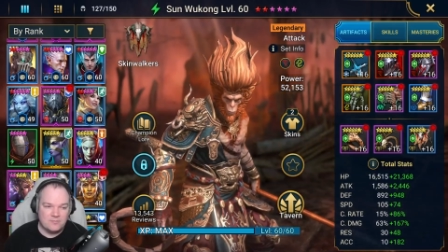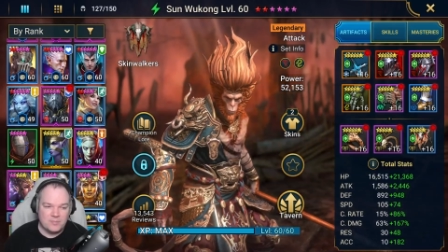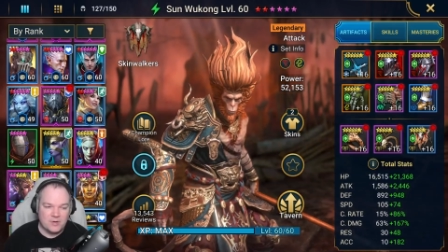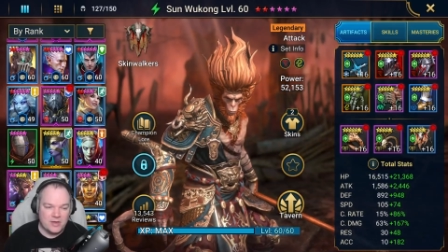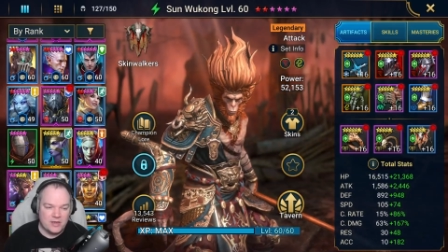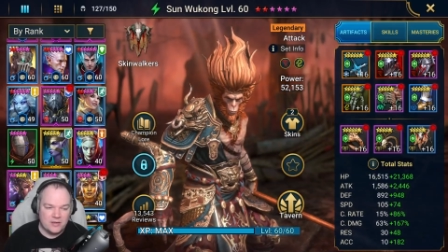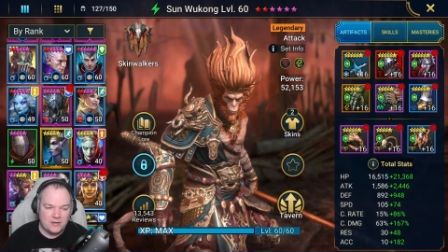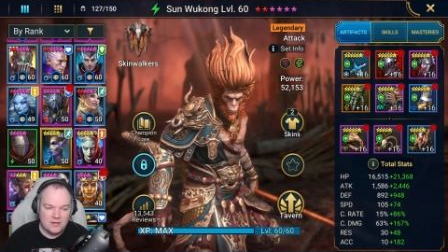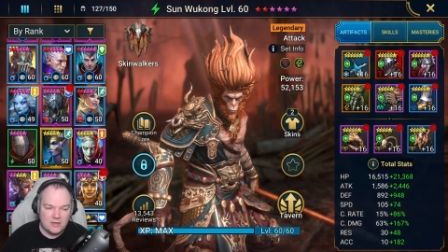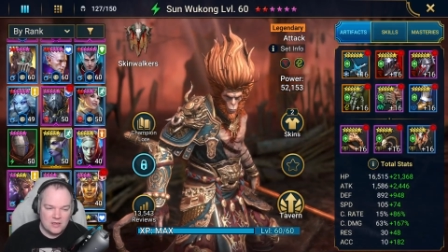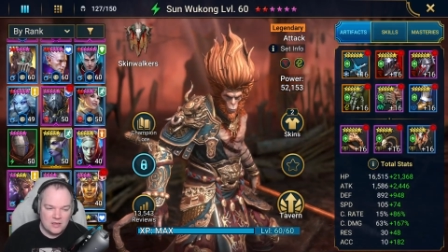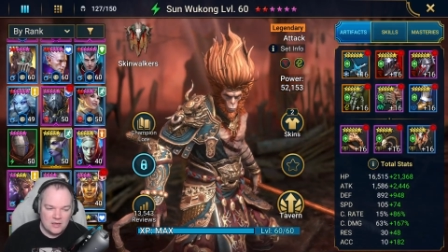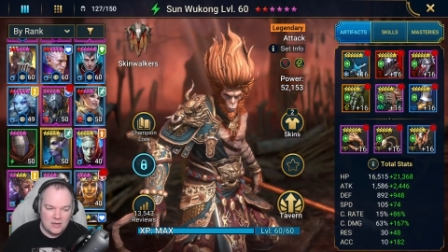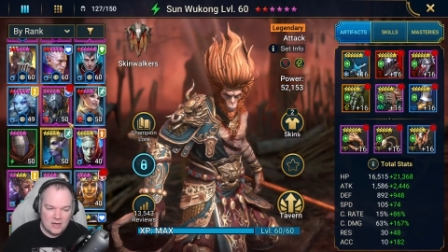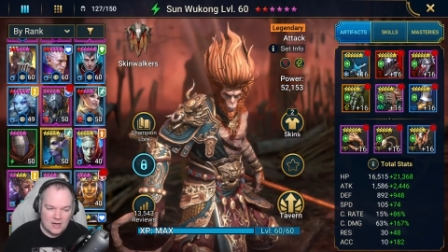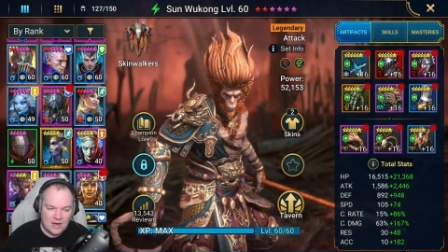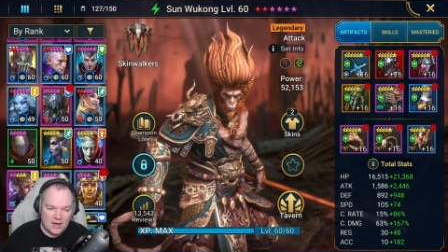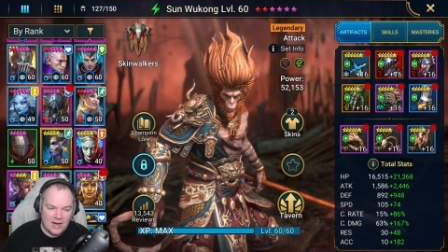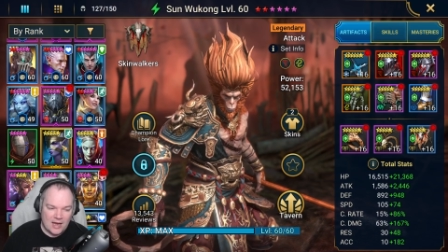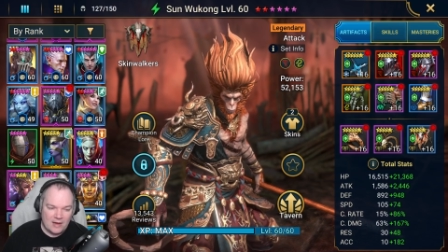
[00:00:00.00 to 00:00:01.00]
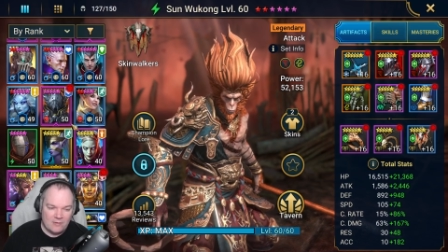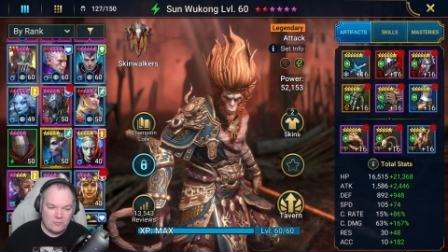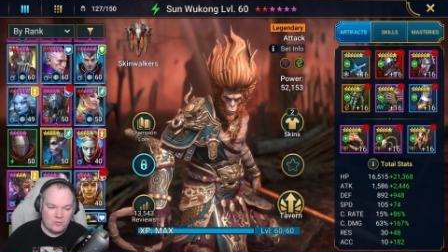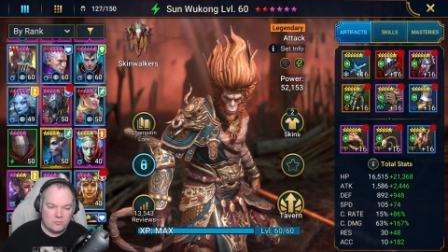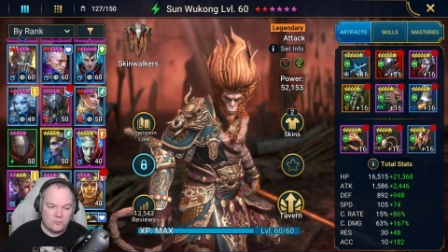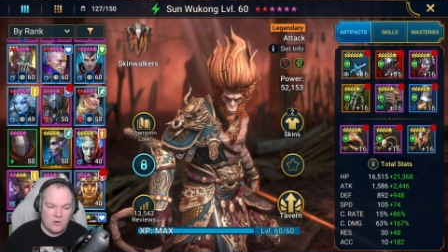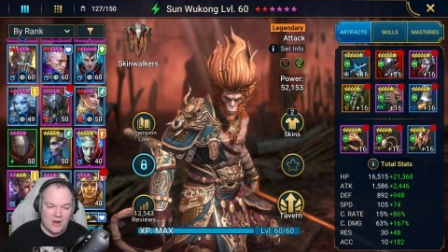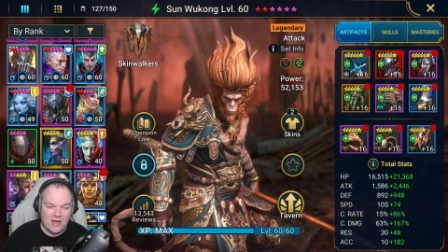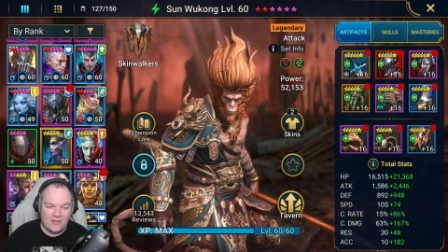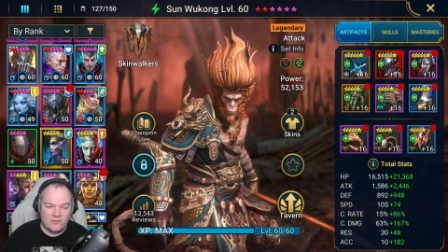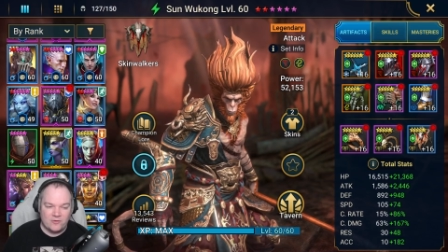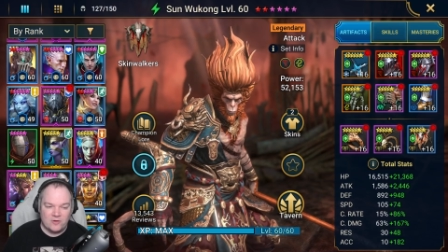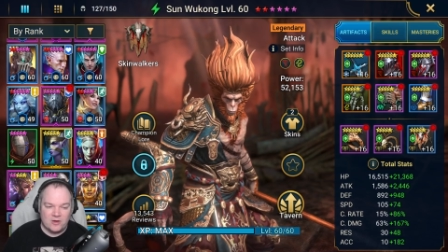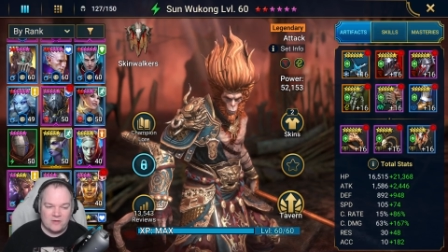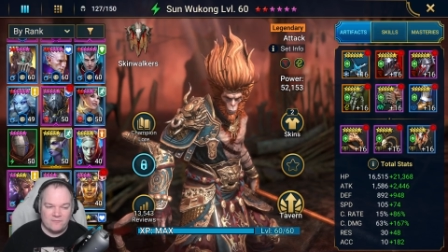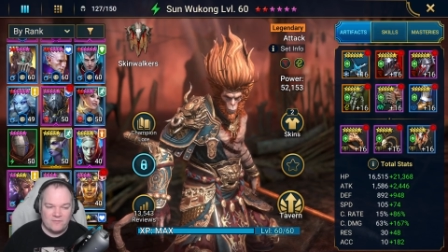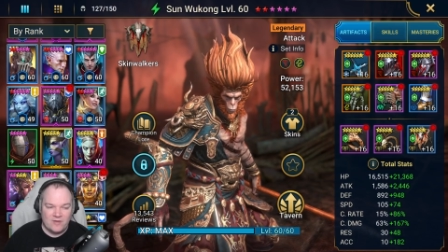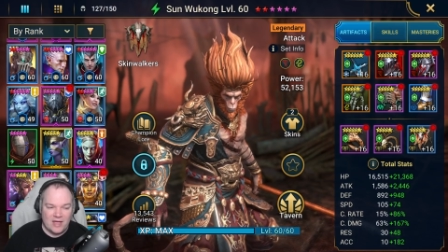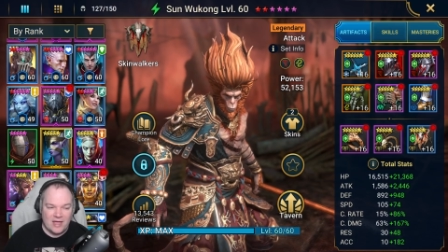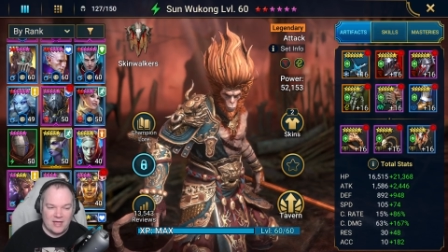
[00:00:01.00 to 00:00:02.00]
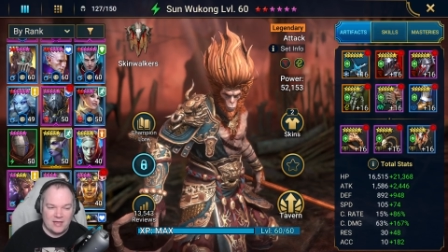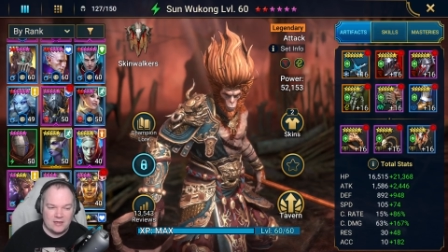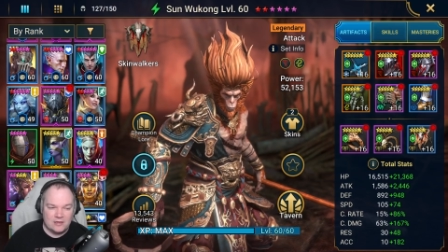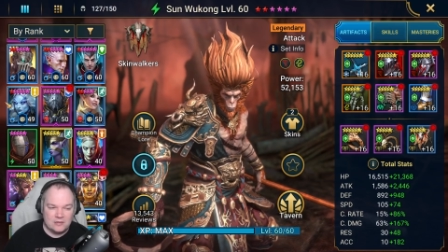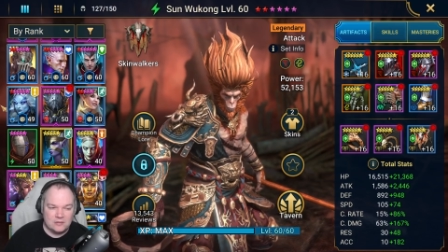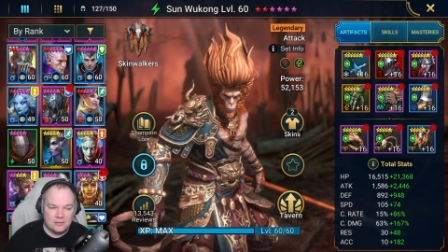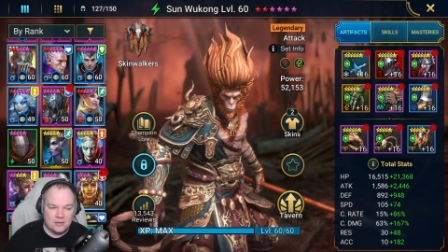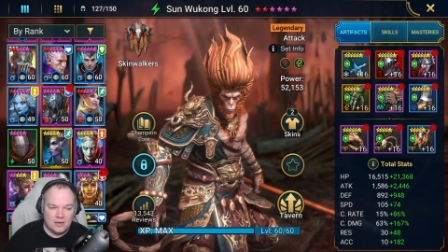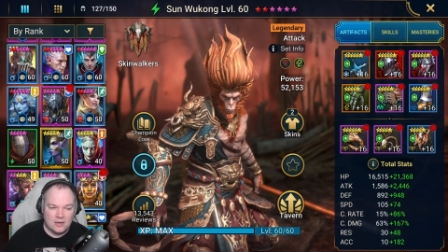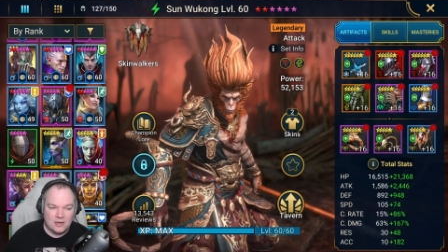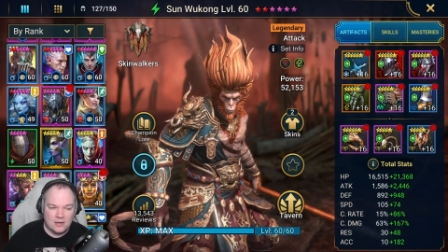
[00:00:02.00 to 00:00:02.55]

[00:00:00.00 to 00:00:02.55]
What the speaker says: but I would rather have had